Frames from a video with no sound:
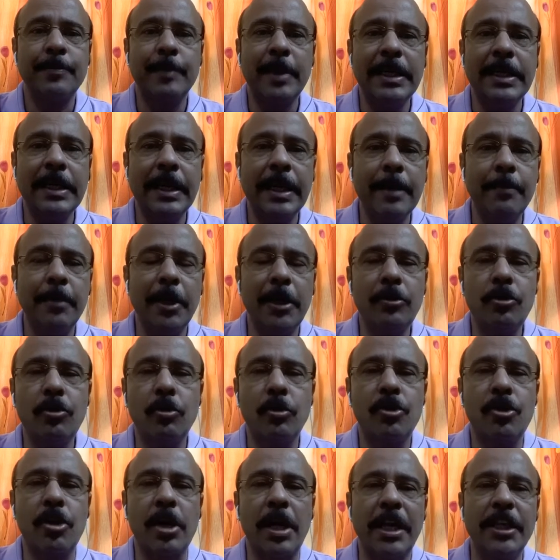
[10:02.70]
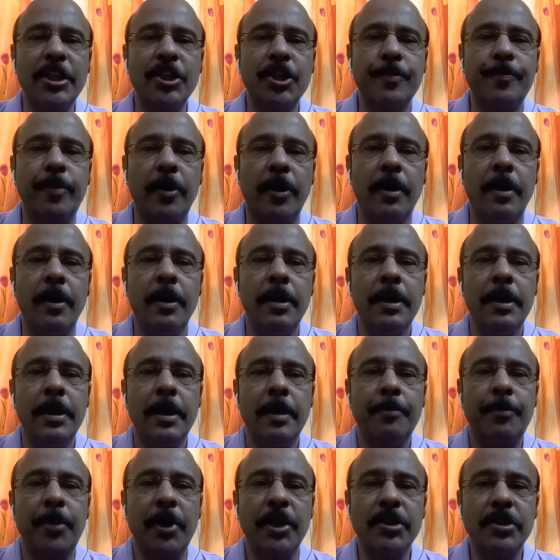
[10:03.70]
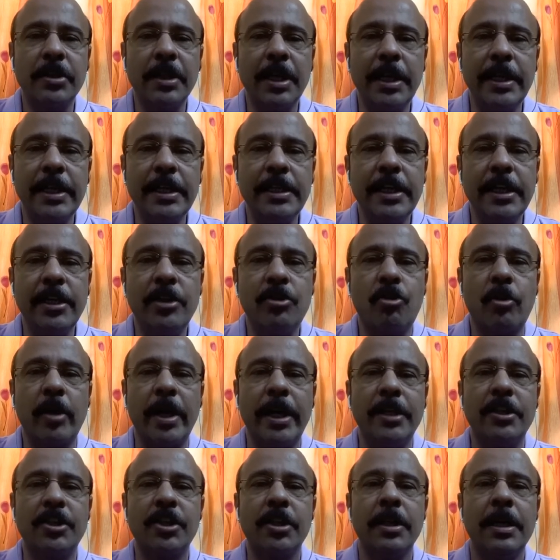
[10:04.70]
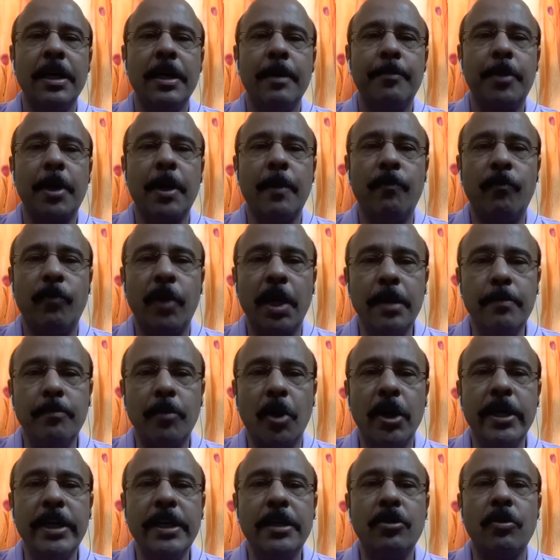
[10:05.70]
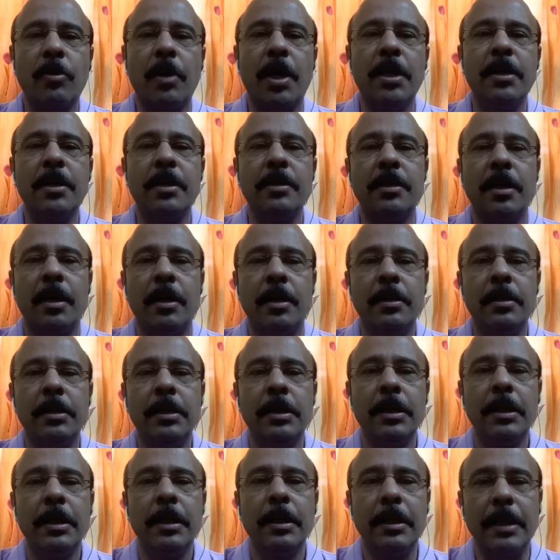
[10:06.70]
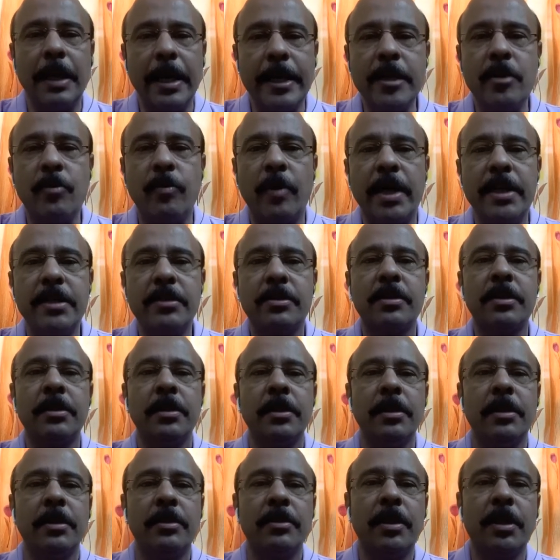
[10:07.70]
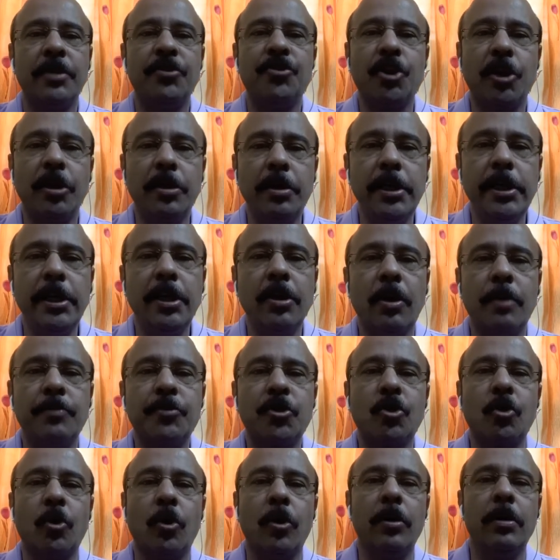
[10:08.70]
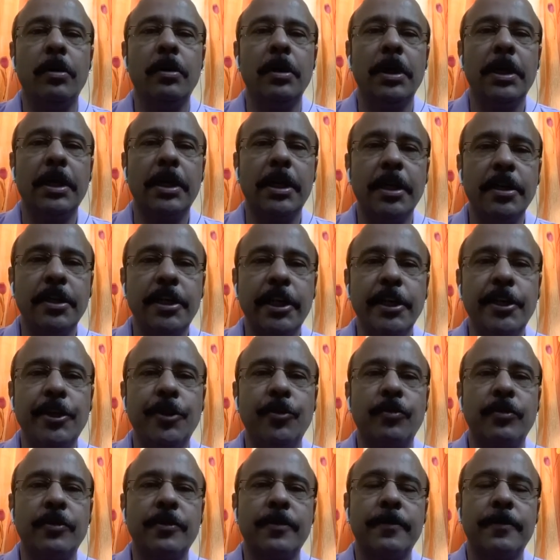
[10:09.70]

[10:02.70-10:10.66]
able to transfer personality traits from one body to another, likewise the journey of soul continues.